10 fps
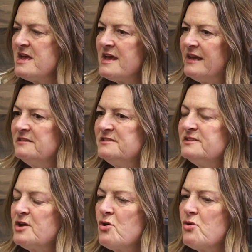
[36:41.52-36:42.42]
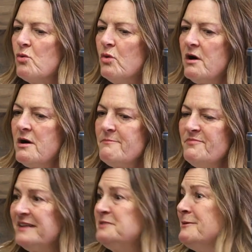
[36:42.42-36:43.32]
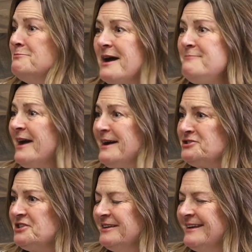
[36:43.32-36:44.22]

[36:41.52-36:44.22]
And so that's been my passion.